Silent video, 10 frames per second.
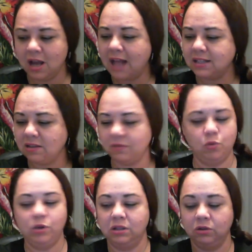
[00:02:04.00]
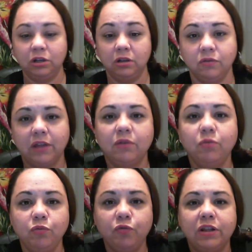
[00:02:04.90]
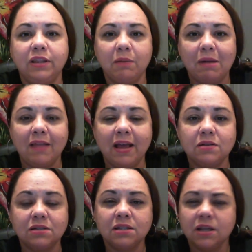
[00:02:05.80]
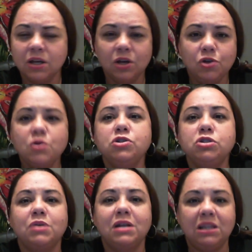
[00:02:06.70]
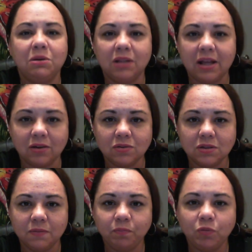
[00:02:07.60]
That's the good, fun thing about Legos is you can do anything with Legos.